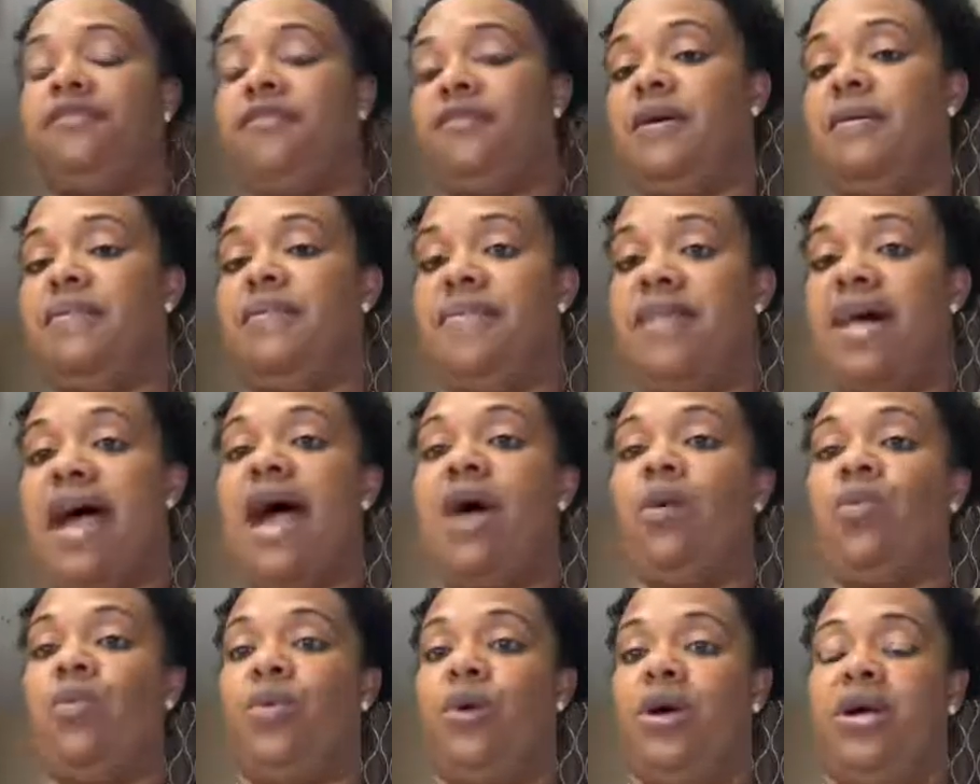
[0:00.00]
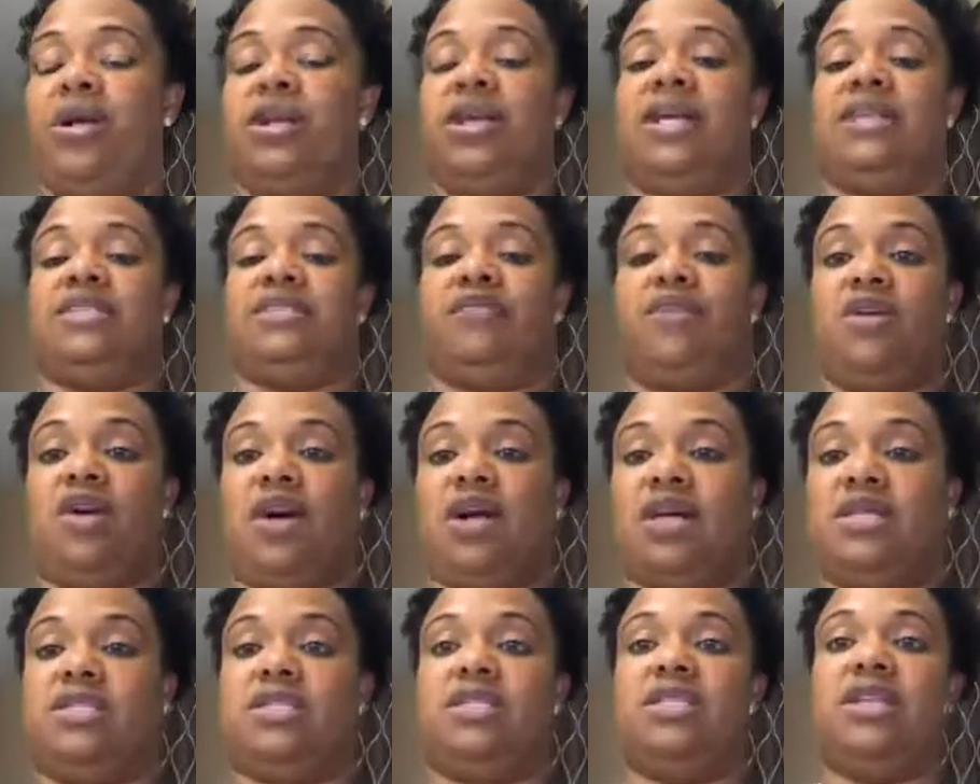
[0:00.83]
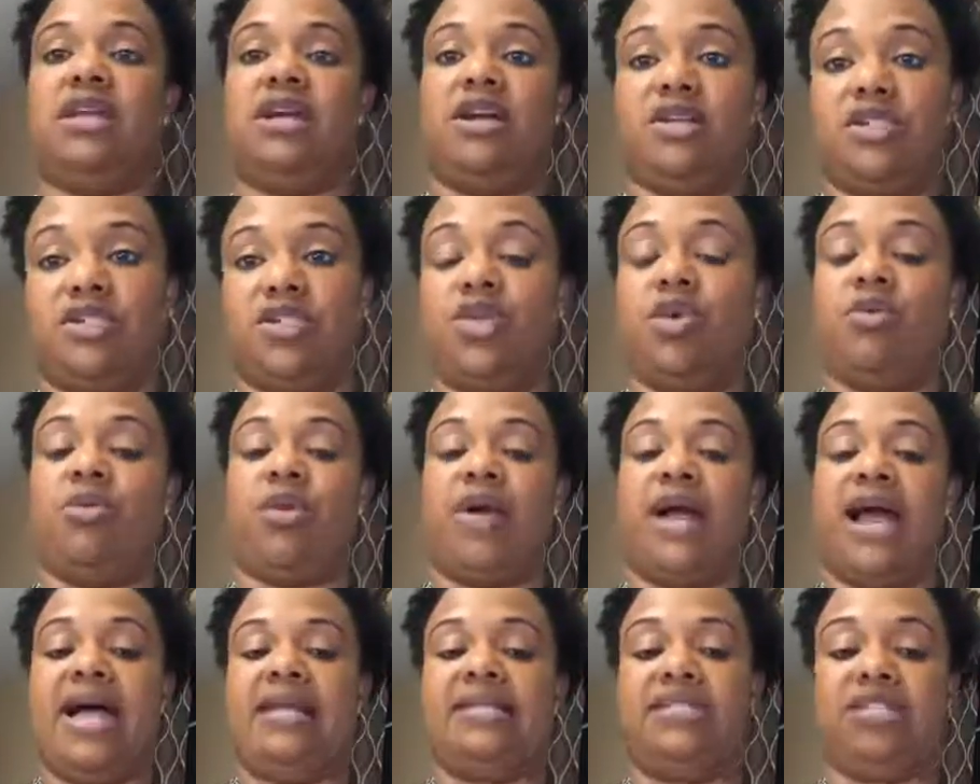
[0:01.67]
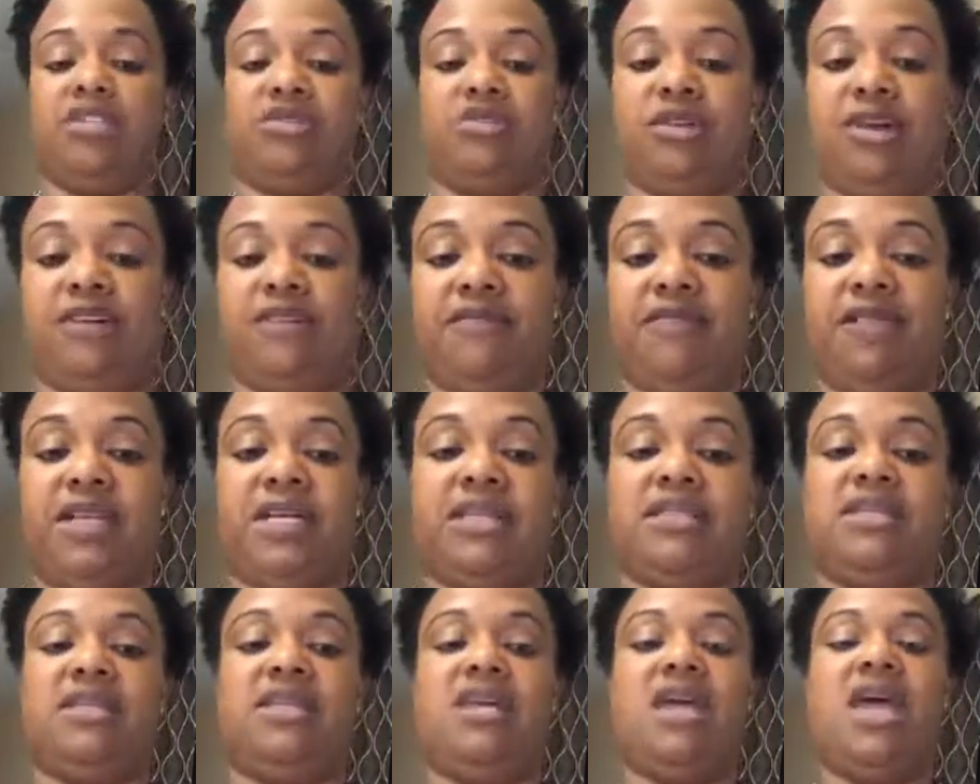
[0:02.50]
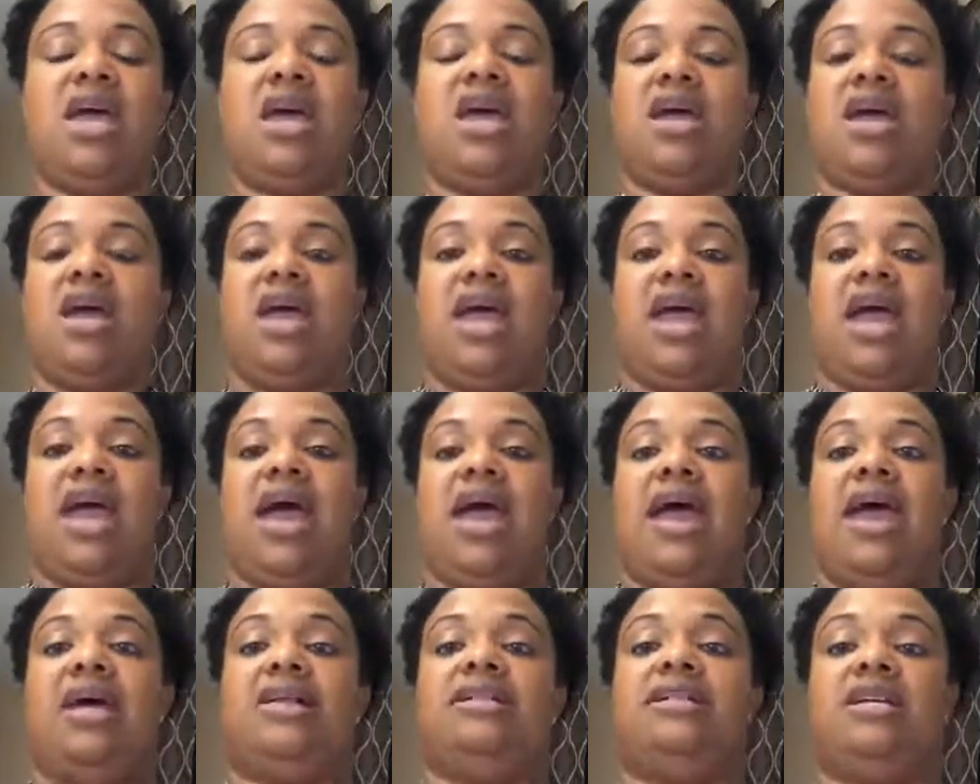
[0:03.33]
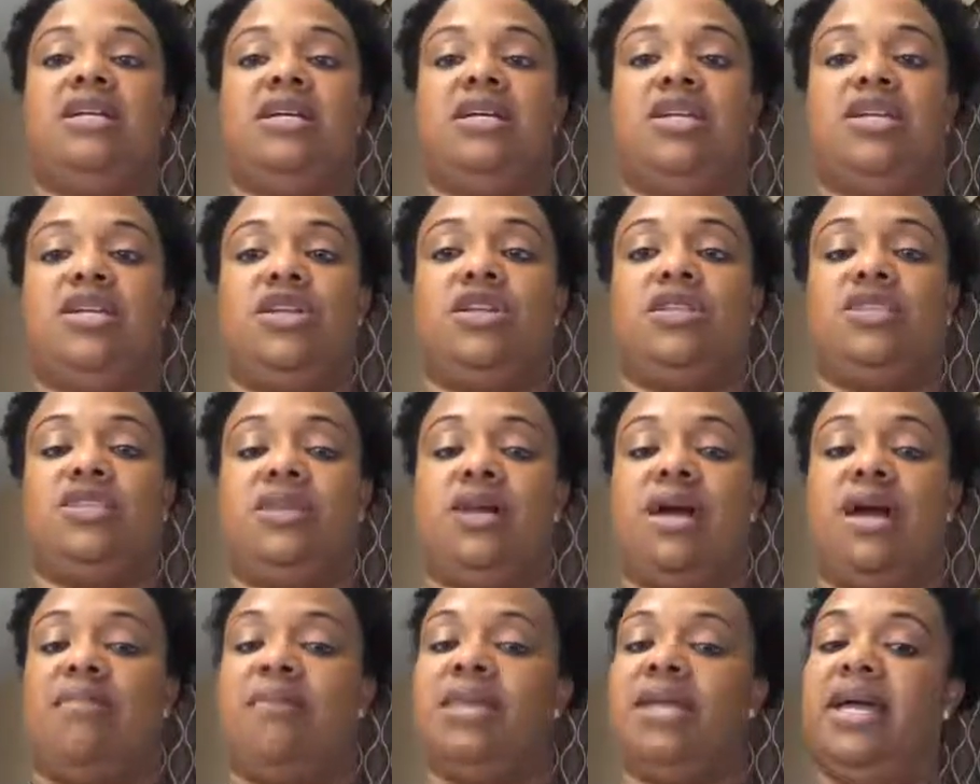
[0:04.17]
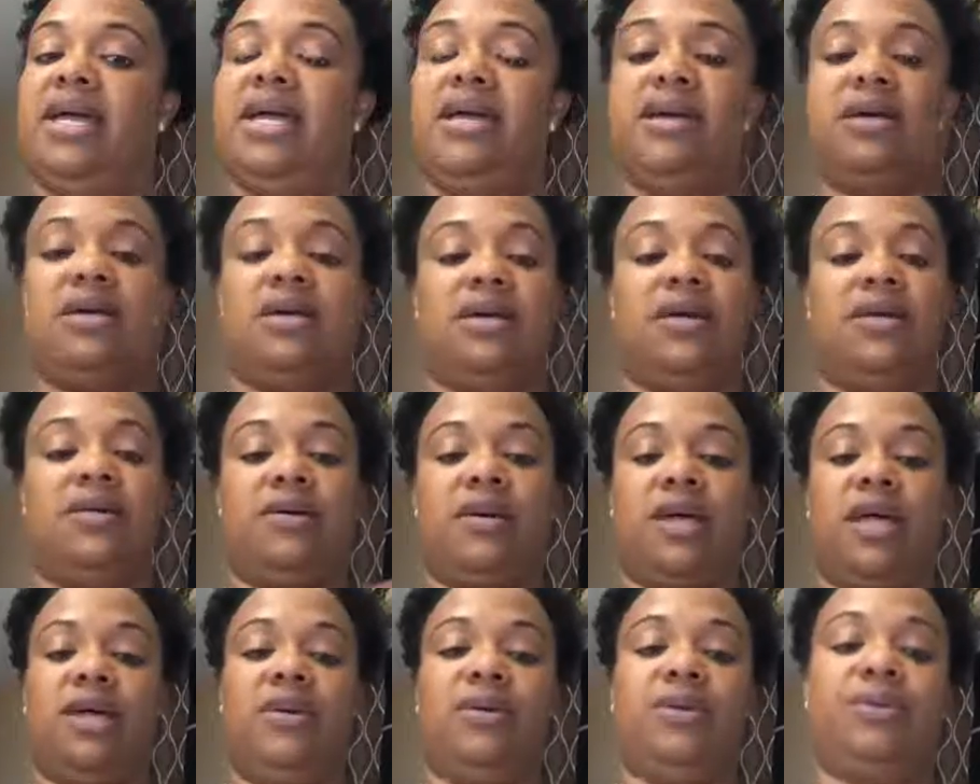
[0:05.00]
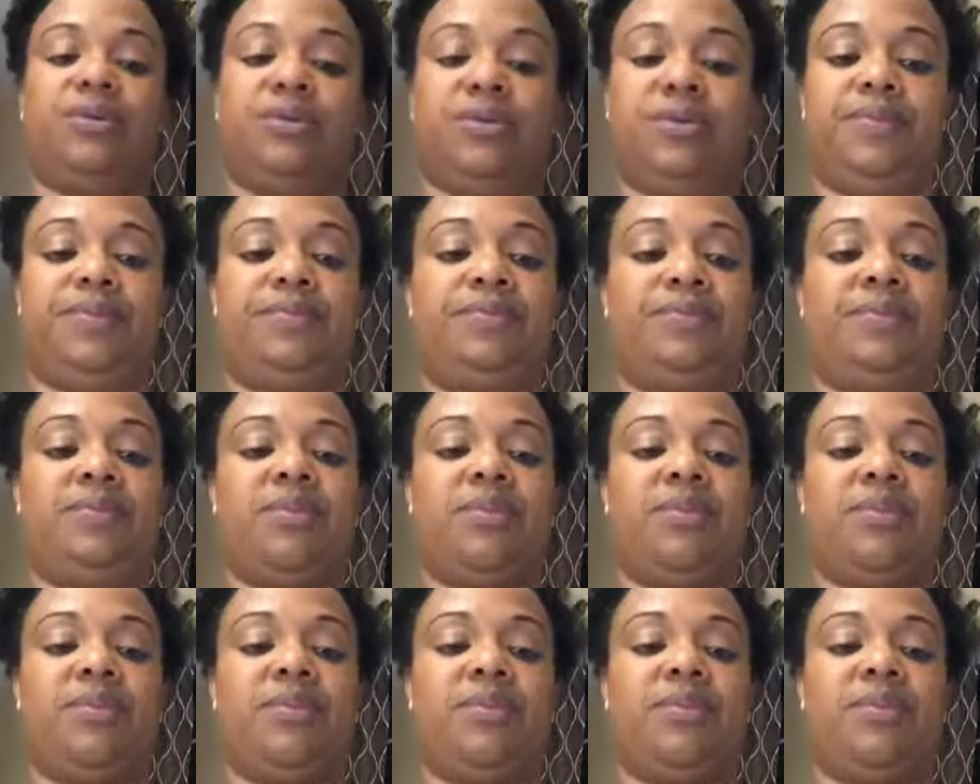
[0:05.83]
from that one, as far as there's no more acid reflux. And so I'm like, okay, cool.